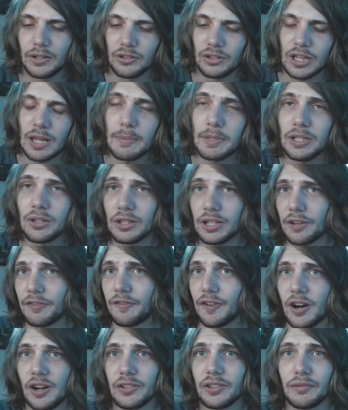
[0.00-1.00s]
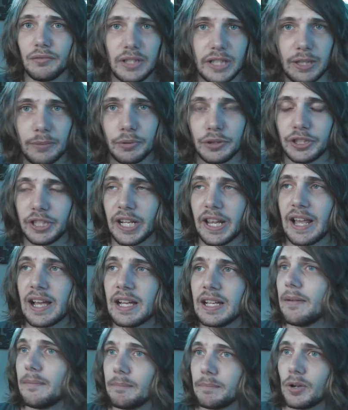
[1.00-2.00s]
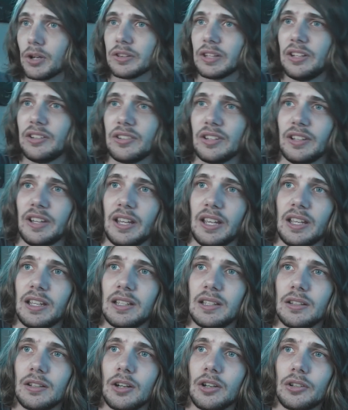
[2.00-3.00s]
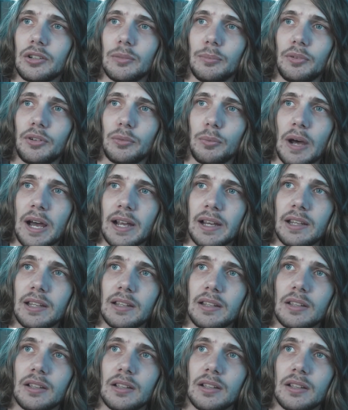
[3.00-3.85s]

So let me know your thoughts, I really appreciate that got this today. Got some swag.